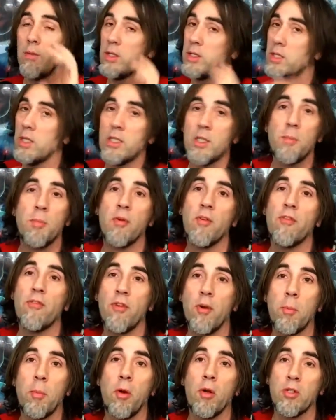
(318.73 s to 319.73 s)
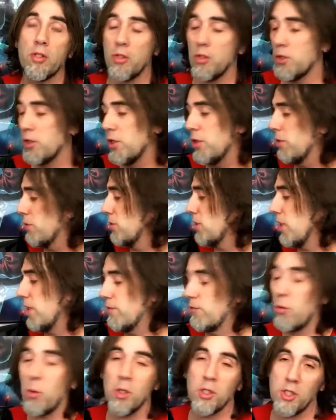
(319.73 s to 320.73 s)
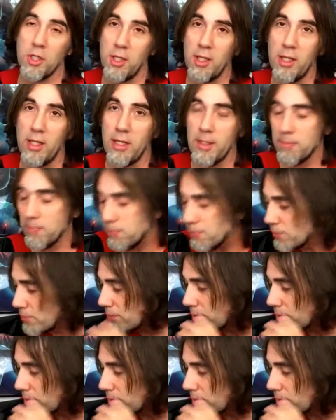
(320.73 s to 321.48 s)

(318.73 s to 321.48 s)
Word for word: This isn't for personal use, unfortunately.